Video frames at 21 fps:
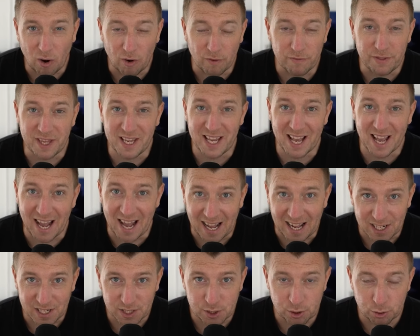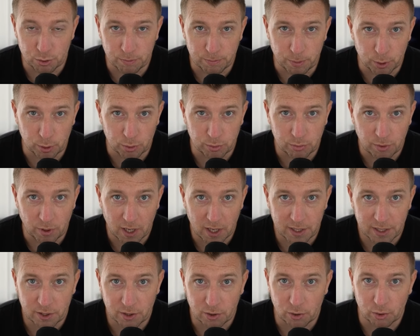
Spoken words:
of the actual bull run,